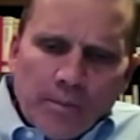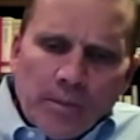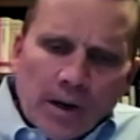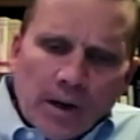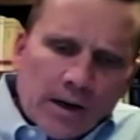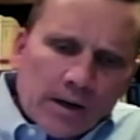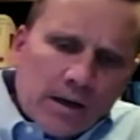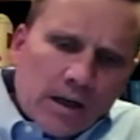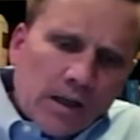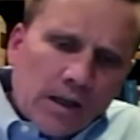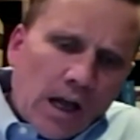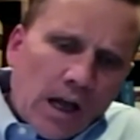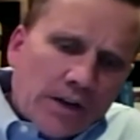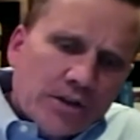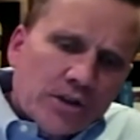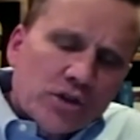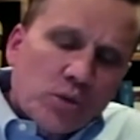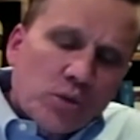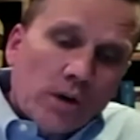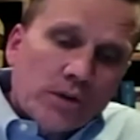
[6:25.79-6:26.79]

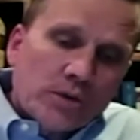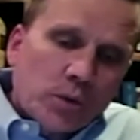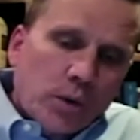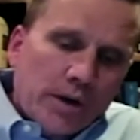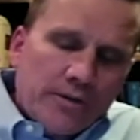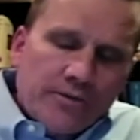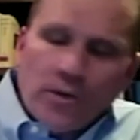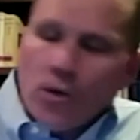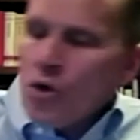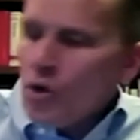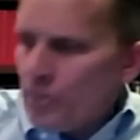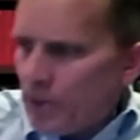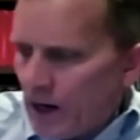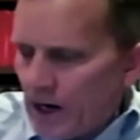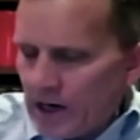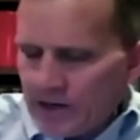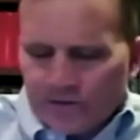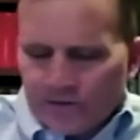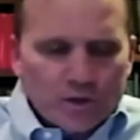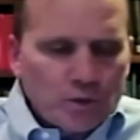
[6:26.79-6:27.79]
Colossians 1:24,
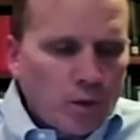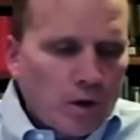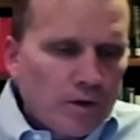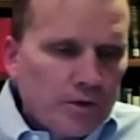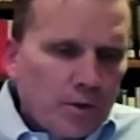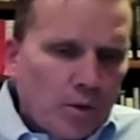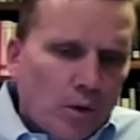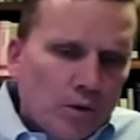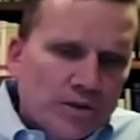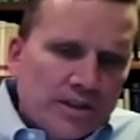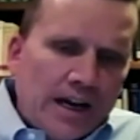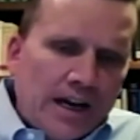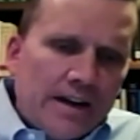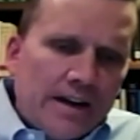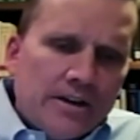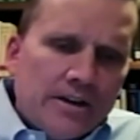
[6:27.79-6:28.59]
Pius XII quotes that,